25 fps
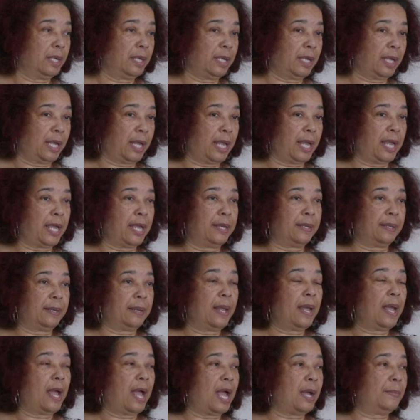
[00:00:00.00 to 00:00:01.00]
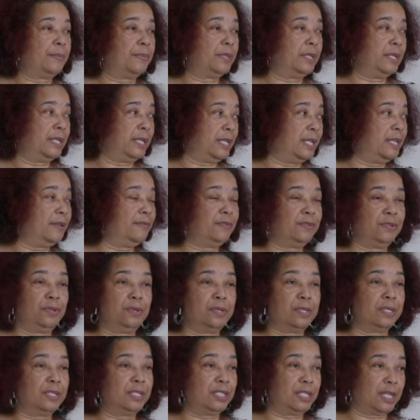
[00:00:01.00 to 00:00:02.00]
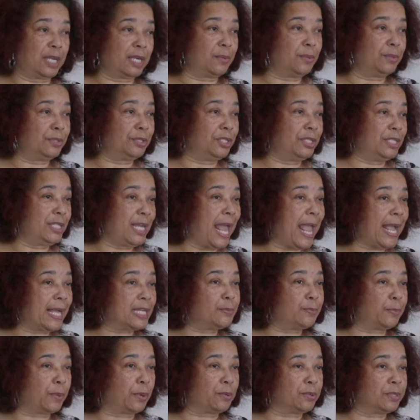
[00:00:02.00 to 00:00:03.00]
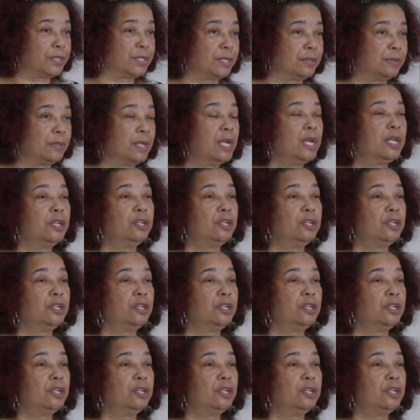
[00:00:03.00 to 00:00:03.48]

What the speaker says: And I believe, and you could check with your tax person,